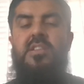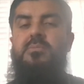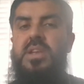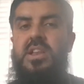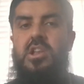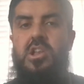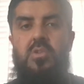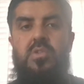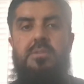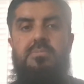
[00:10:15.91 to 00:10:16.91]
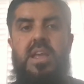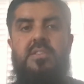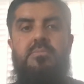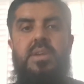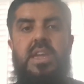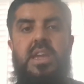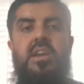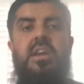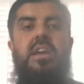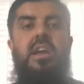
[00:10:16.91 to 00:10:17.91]
It's been a lonely place being
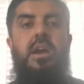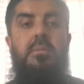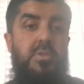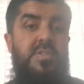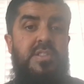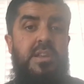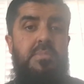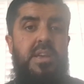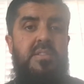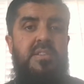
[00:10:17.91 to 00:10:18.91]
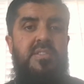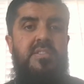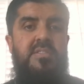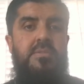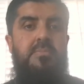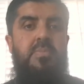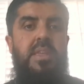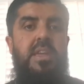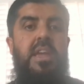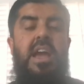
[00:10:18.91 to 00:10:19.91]
a Muslim in the system
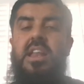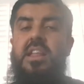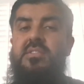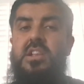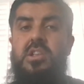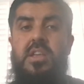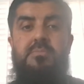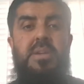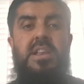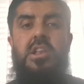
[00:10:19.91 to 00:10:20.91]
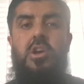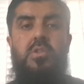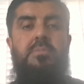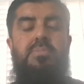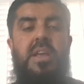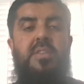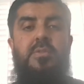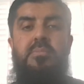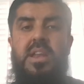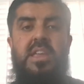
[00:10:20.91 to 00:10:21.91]
and it's a, it's been a lonely place
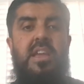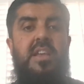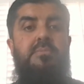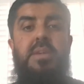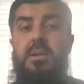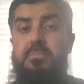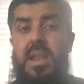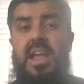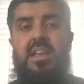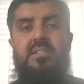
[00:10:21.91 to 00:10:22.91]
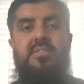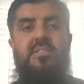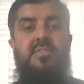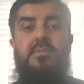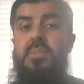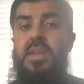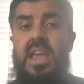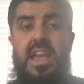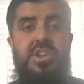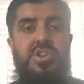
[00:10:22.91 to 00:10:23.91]
for many years being black in the system
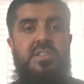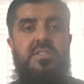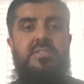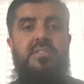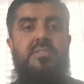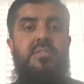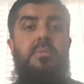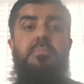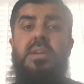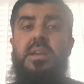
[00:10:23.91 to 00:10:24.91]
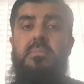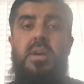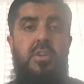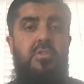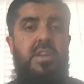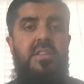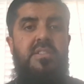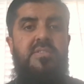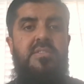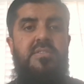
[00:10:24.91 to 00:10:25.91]
being asian in the system and being a minority in
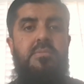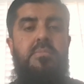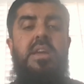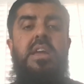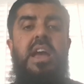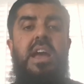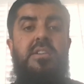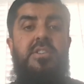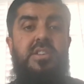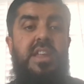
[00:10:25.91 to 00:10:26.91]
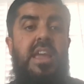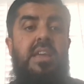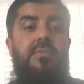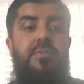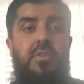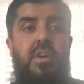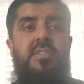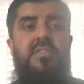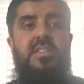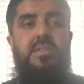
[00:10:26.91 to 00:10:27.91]
the system and today for
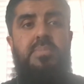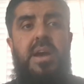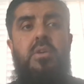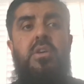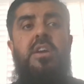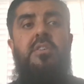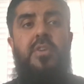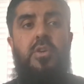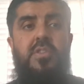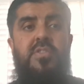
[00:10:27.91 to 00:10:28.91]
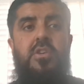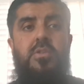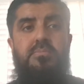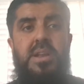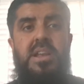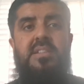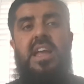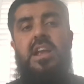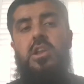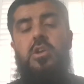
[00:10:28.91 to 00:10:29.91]
us it's about focusing on building
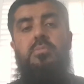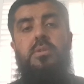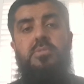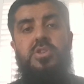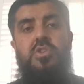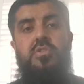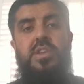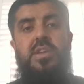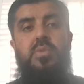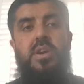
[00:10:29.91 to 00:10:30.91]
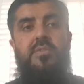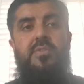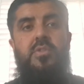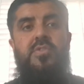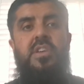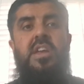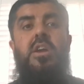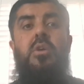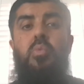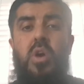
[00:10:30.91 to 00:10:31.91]
that global majority workforce
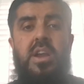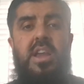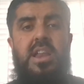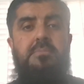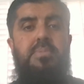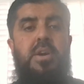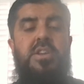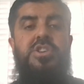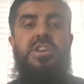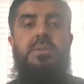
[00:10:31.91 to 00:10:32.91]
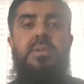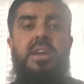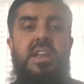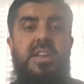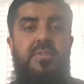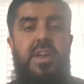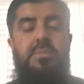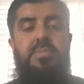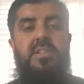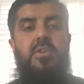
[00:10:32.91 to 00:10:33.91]
working in partnership
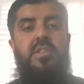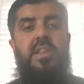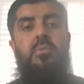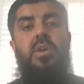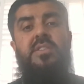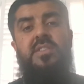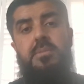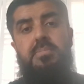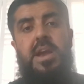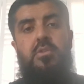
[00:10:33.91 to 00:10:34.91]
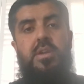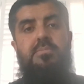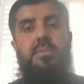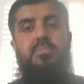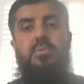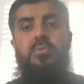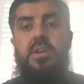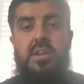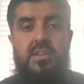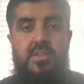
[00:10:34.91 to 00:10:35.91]
developing those networks and empowering people
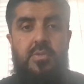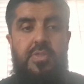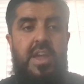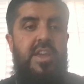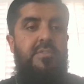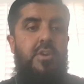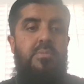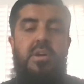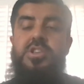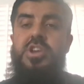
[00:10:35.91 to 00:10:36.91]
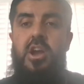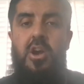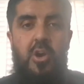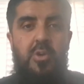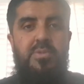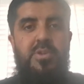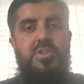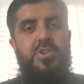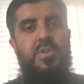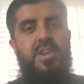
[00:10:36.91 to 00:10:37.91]
so thank you very much i hope you
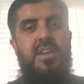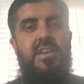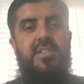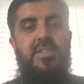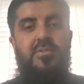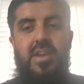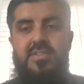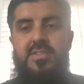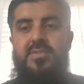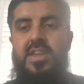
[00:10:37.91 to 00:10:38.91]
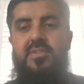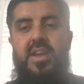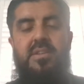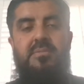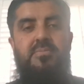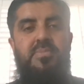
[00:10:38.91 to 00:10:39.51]
enjoy the rest of the event